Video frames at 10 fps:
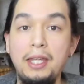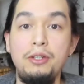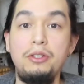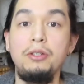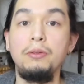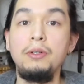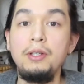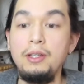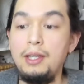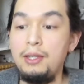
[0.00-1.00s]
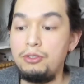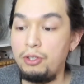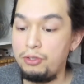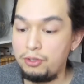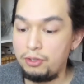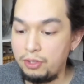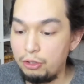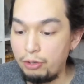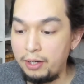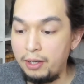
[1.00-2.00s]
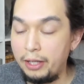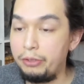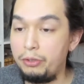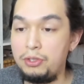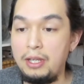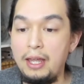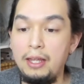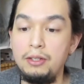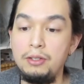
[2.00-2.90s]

do, is just to try to understand